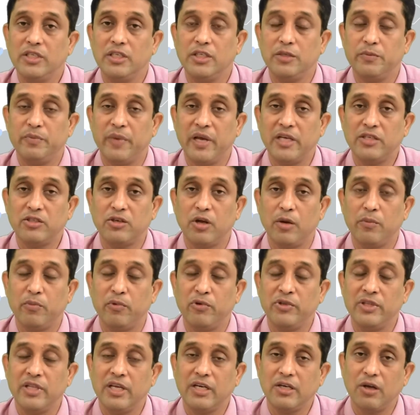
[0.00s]
is based
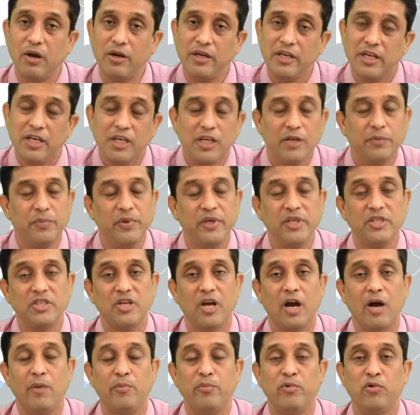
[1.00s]
upon the cognitivist
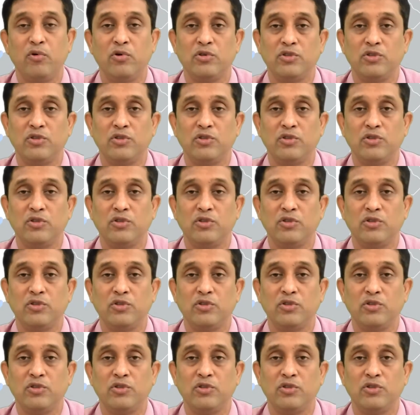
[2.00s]
approach